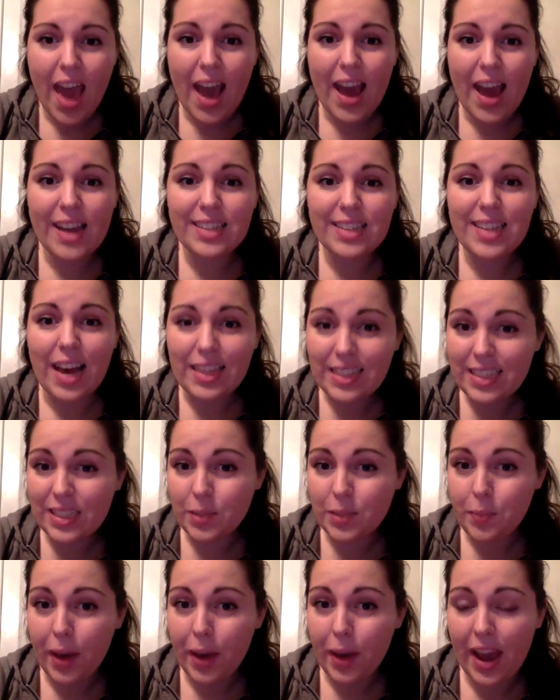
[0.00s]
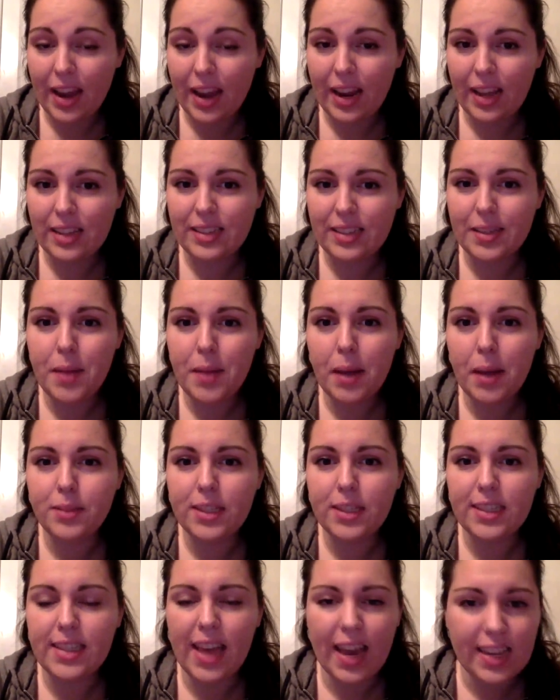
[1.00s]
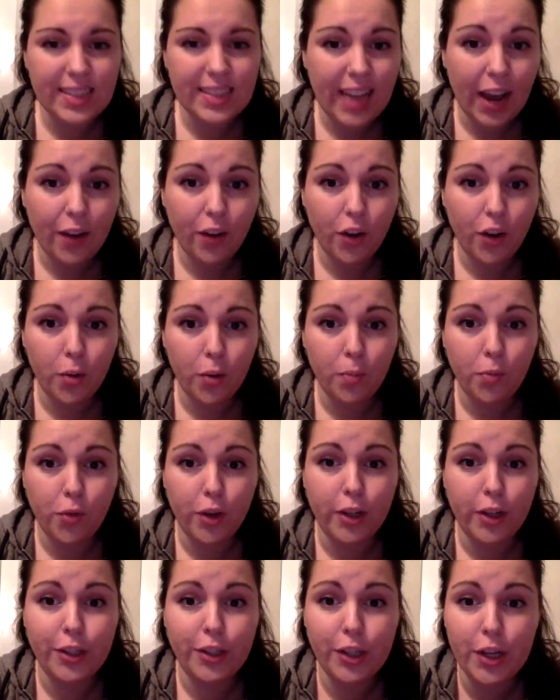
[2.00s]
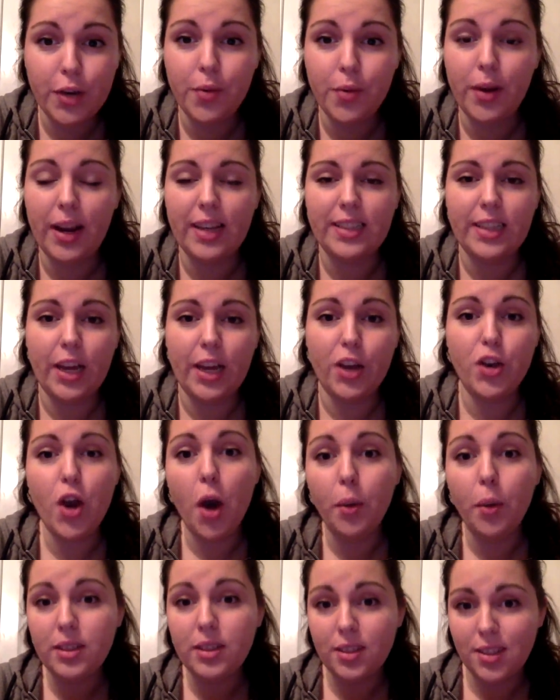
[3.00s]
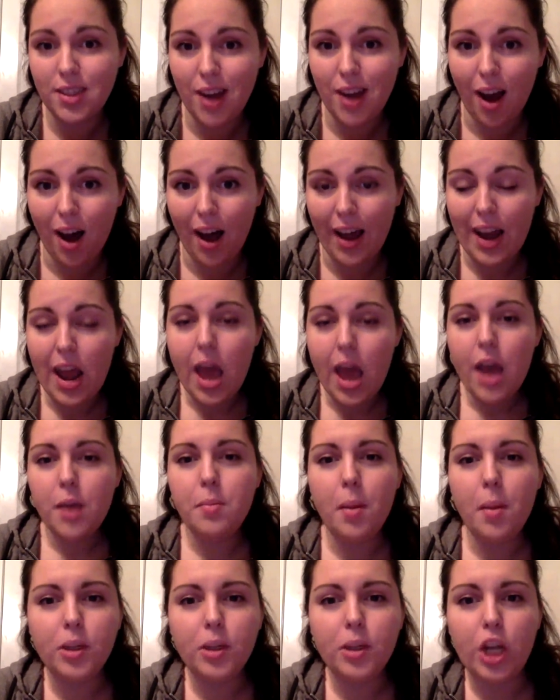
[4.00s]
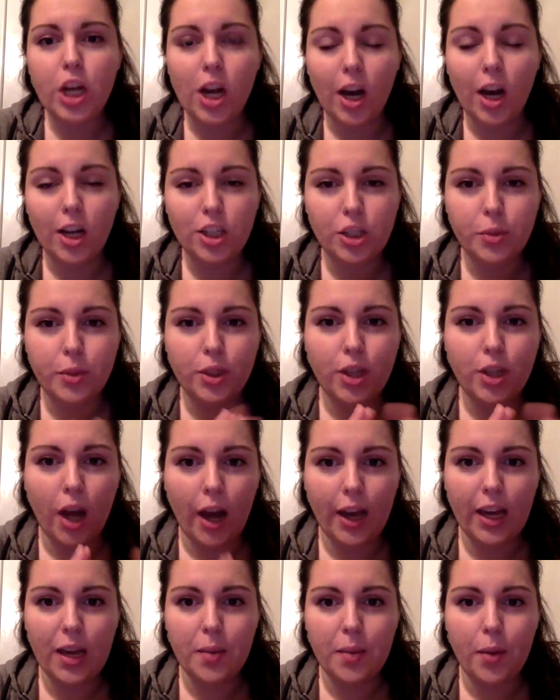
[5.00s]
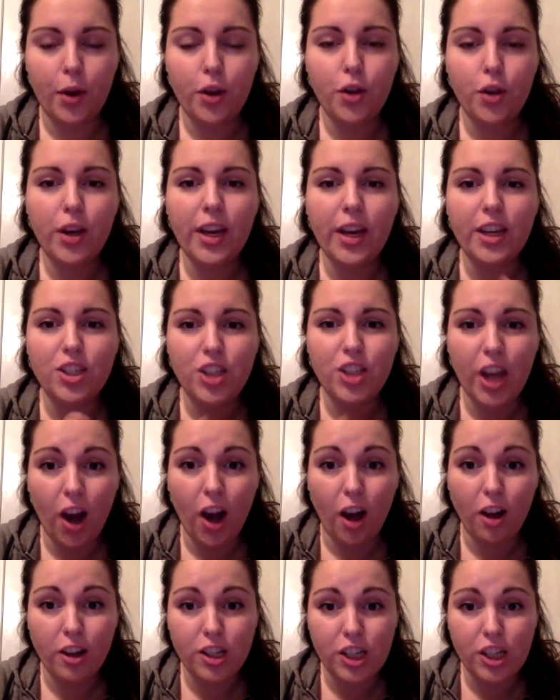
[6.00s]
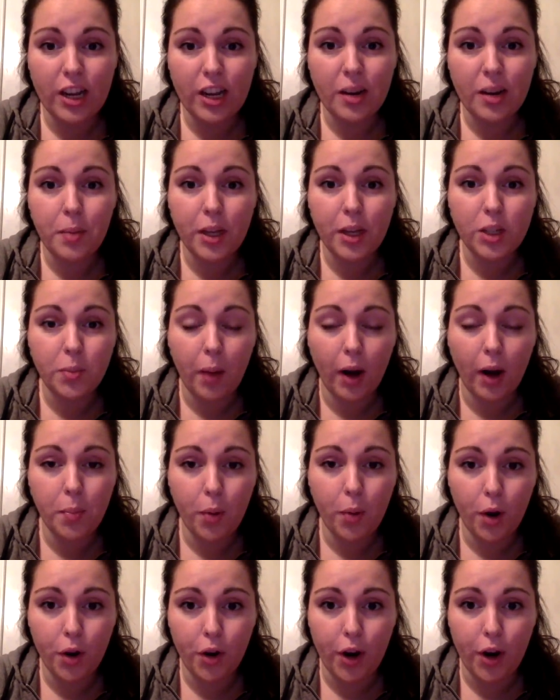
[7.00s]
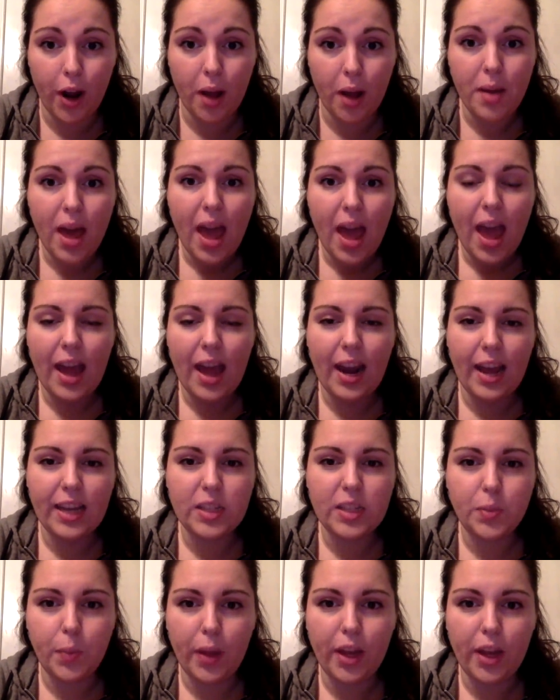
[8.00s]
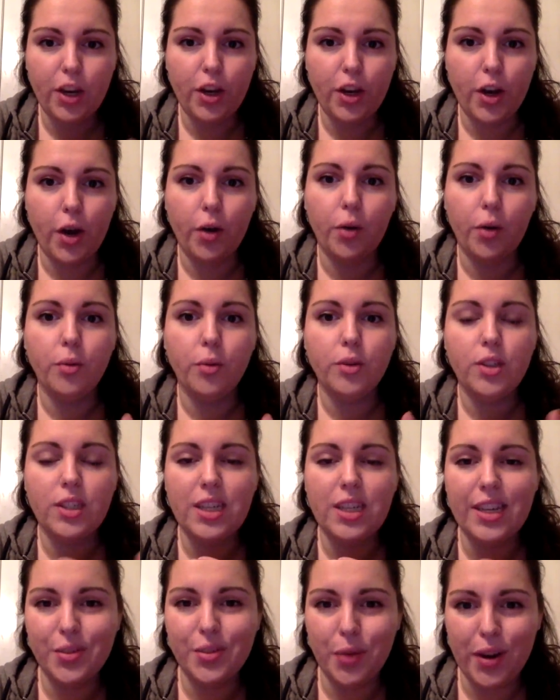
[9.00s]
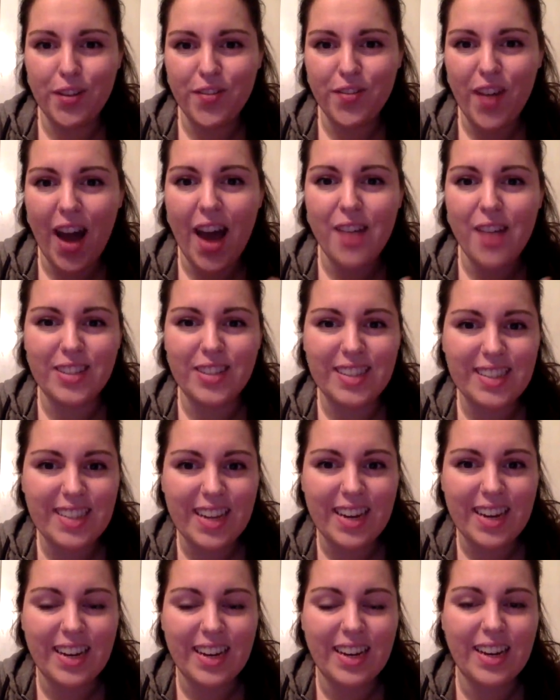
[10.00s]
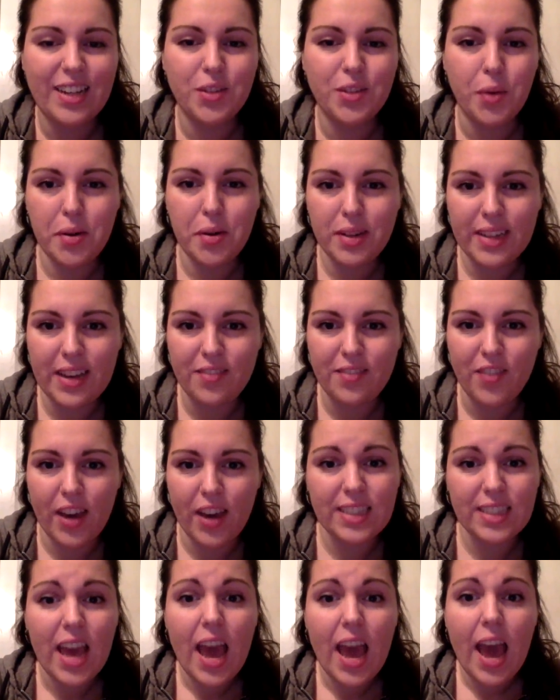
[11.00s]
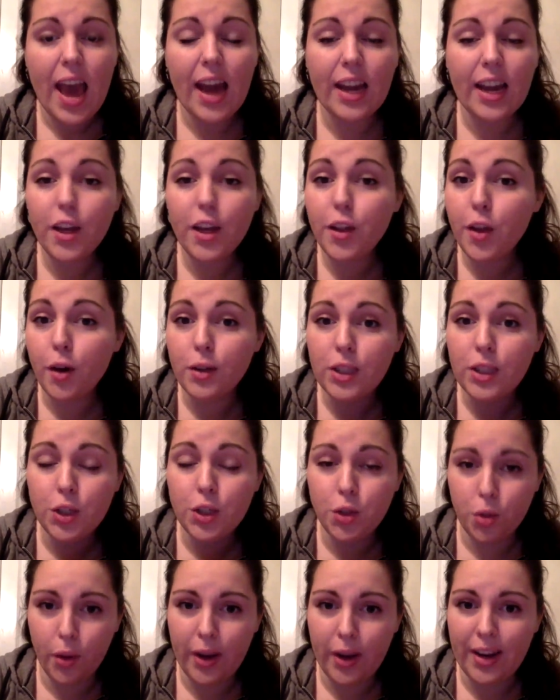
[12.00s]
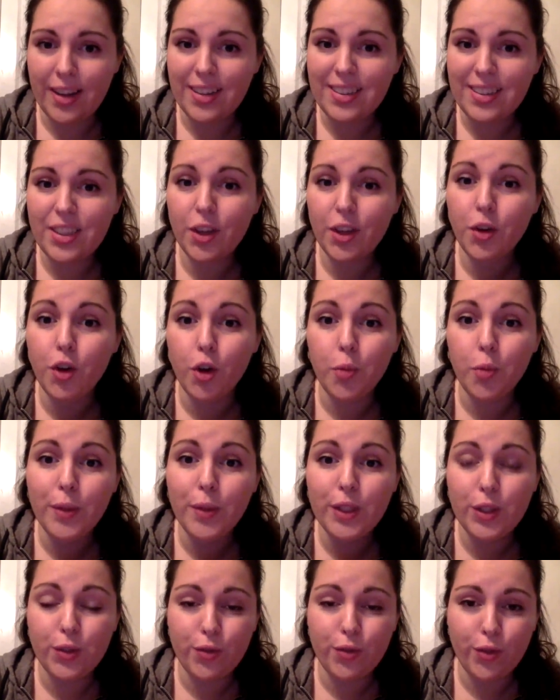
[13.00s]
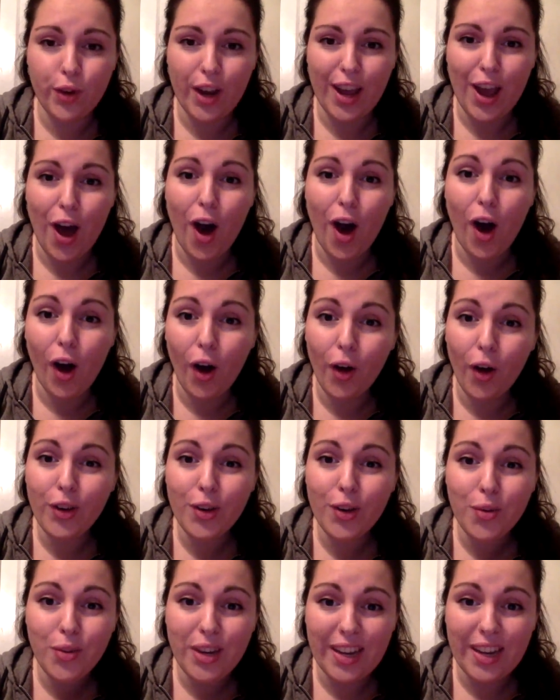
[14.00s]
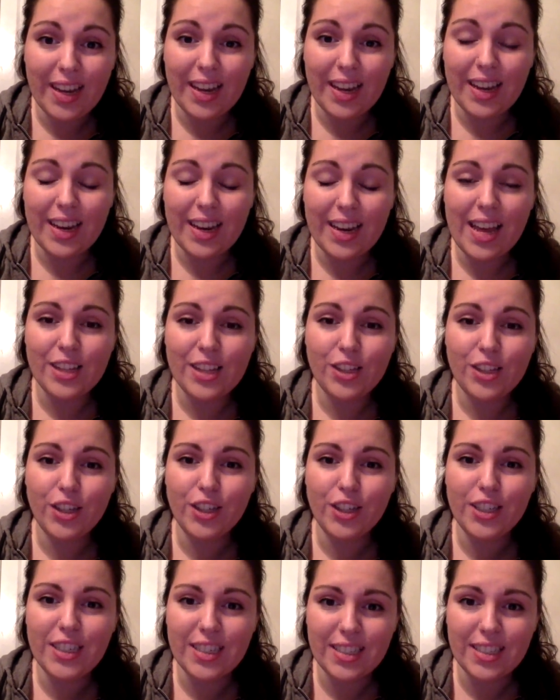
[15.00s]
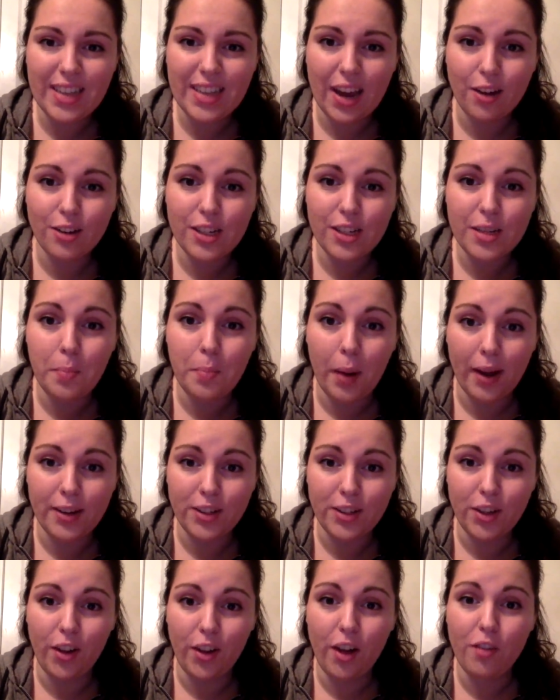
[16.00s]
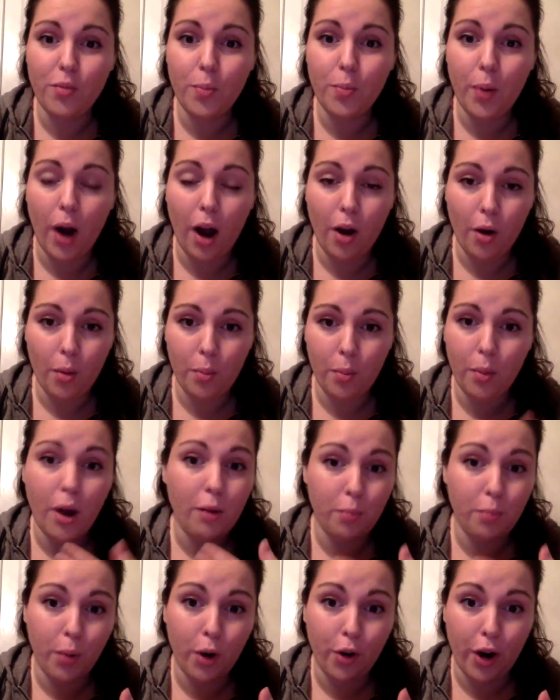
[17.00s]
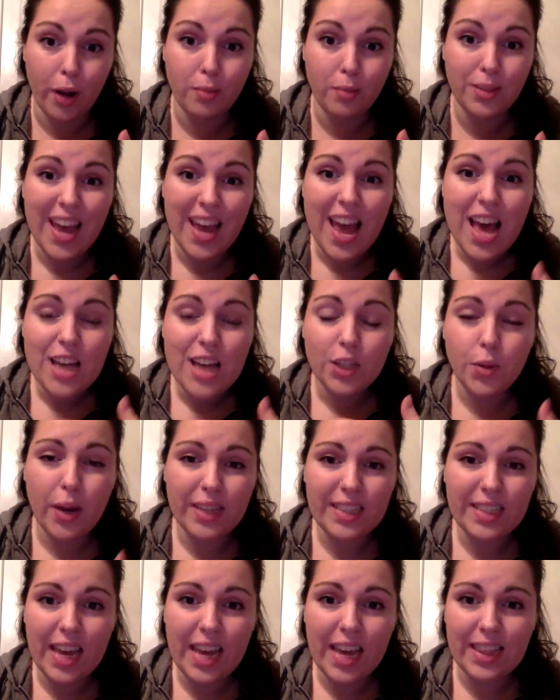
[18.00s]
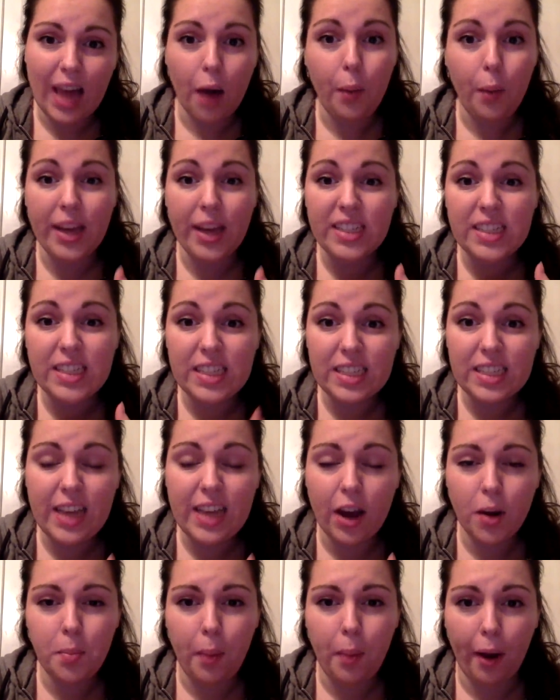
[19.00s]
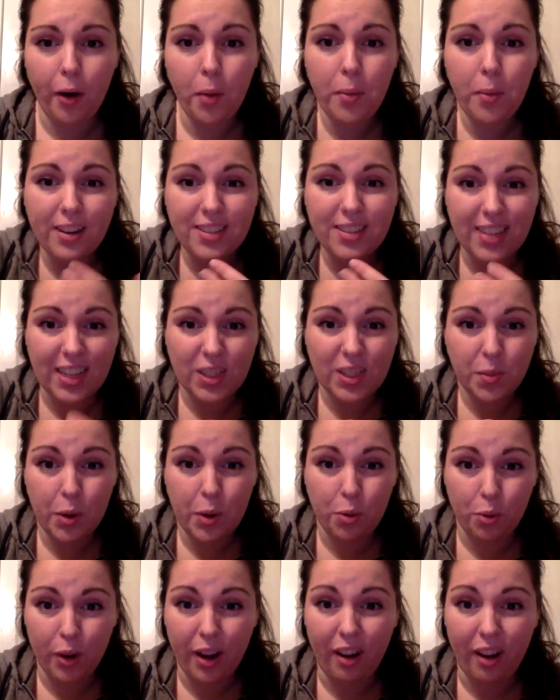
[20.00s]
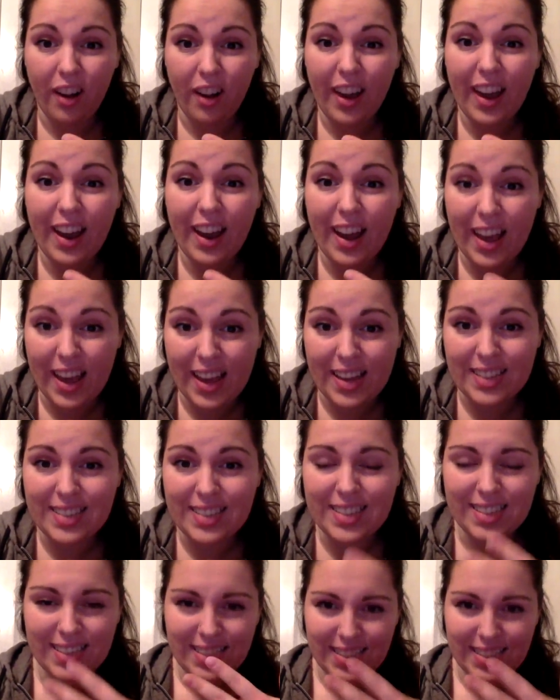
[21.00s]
And yes, it's paid. And sometimes they say, is that group free too? And I say, no, it's not. Remember Shakeology we're talking about? You can get Shakeology and the Beachbody program. And I explain, T25, Insanity, 21-Day Fix, any of those, and join us. The group is free. All you need is your discounted bundle of programs. So I say it that way. It's a discounted bundle because, let's be real, it is. It's